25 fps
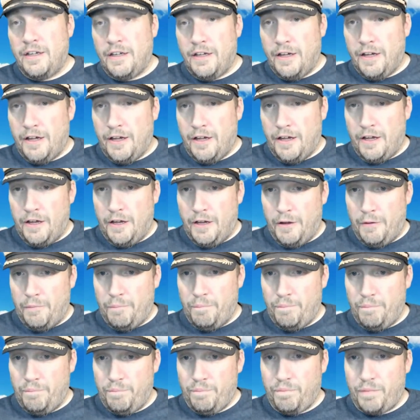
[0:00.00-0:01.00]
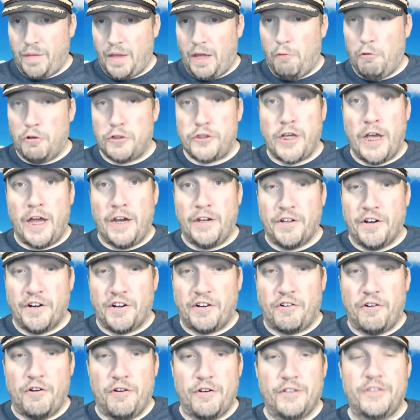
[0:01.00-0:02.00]
I wish I had another
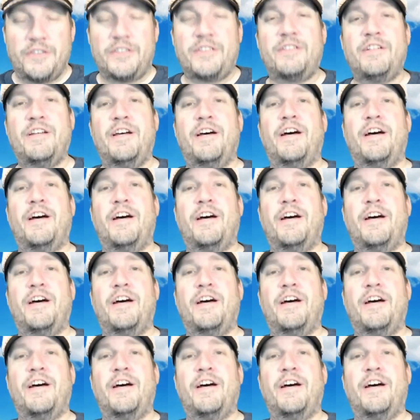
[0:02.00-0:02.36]
cruise